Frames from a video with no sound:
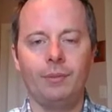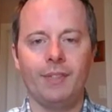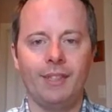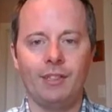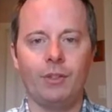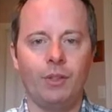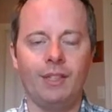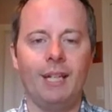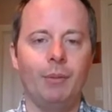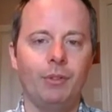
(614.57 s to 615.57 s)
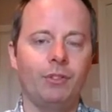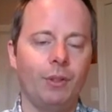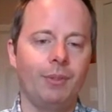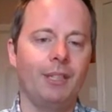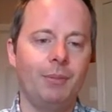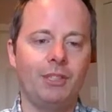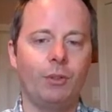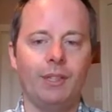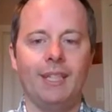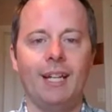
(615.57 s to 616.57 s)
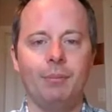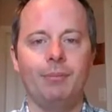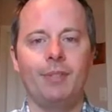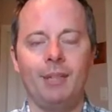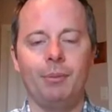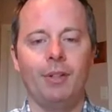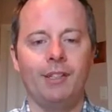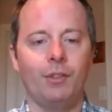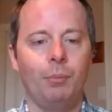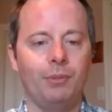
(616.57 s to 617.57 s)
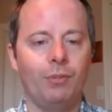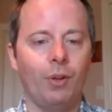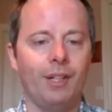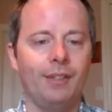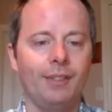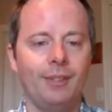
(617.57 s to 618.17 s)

and they showed a demo, so I'm going to be showing that. Keep your eyes open for it.